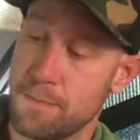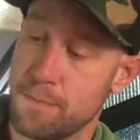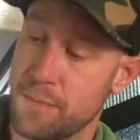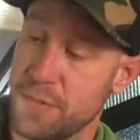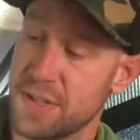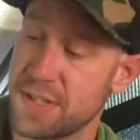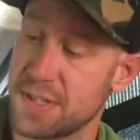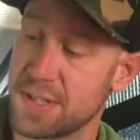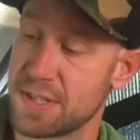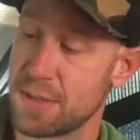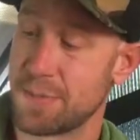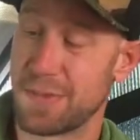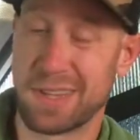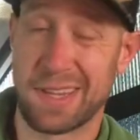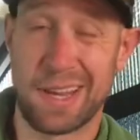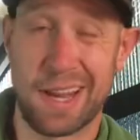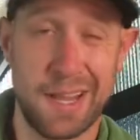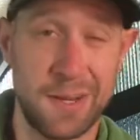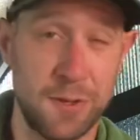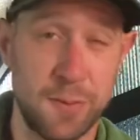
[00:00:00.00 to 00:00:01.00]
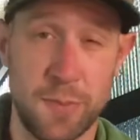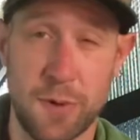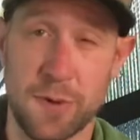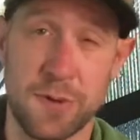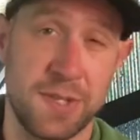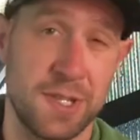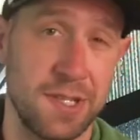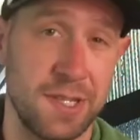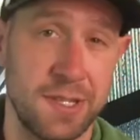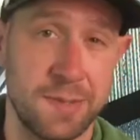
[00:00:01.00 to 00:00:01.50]
This is something that I do
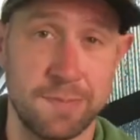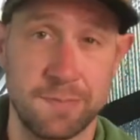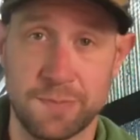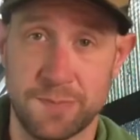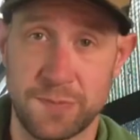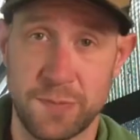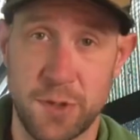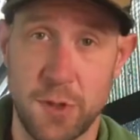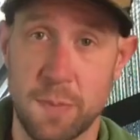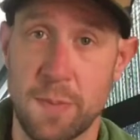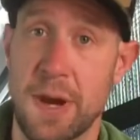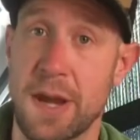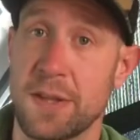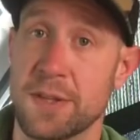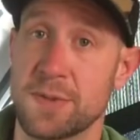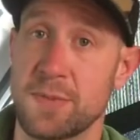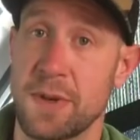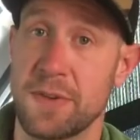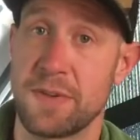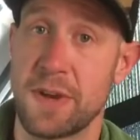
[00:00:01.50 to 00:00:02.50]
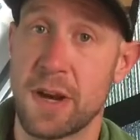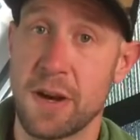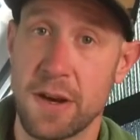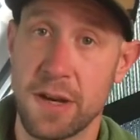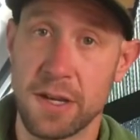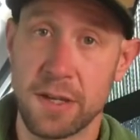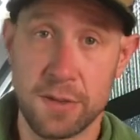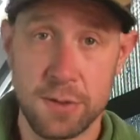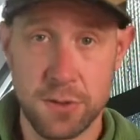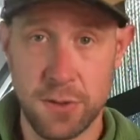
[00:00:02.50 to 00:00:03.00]
personally. Your mileage may
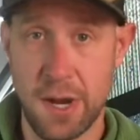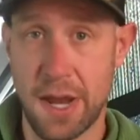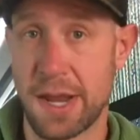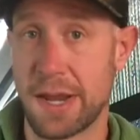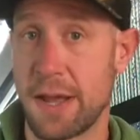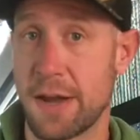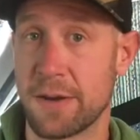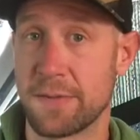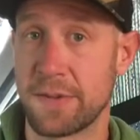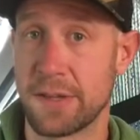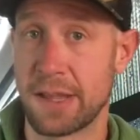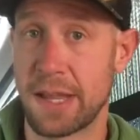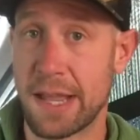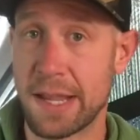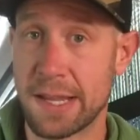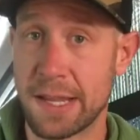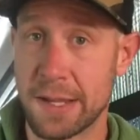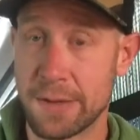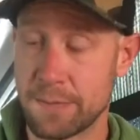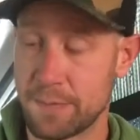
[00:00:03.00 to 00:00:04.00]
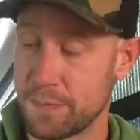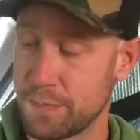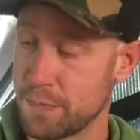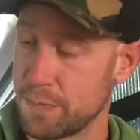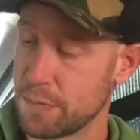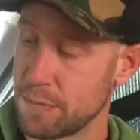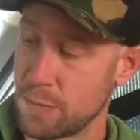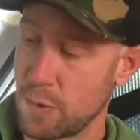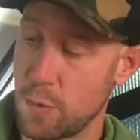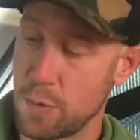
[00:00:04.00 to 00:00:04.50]
vary. Try it out if you like it,
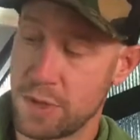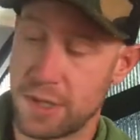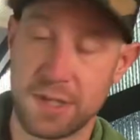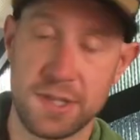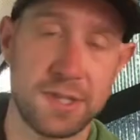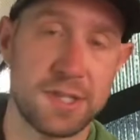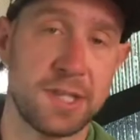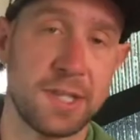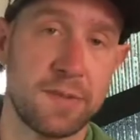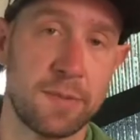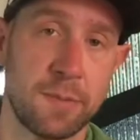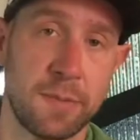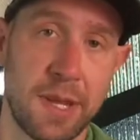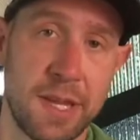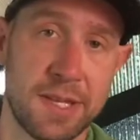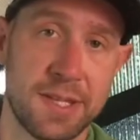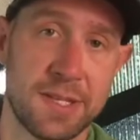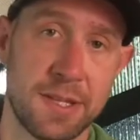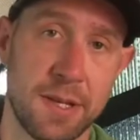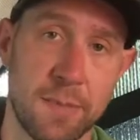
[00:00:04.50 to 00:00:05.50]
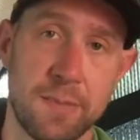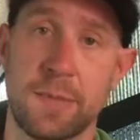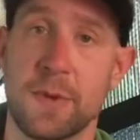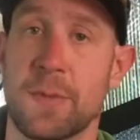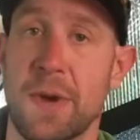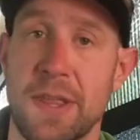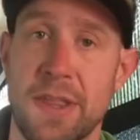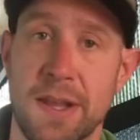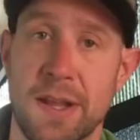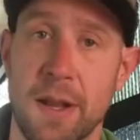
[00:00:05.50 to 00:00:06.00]
or you can just leave them laced up the
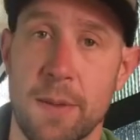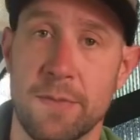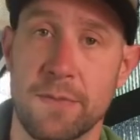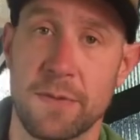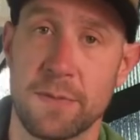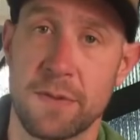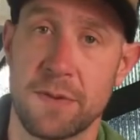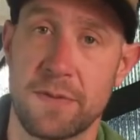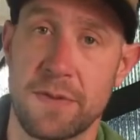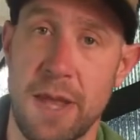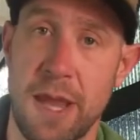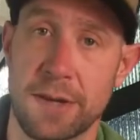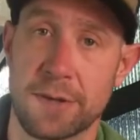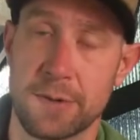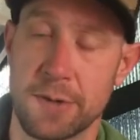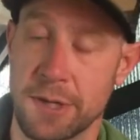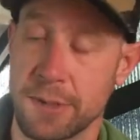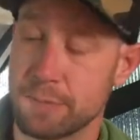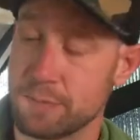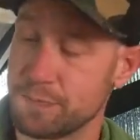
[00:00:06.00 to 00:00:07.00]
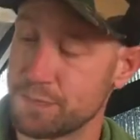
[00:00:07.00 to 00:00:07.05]
way they come from the factory.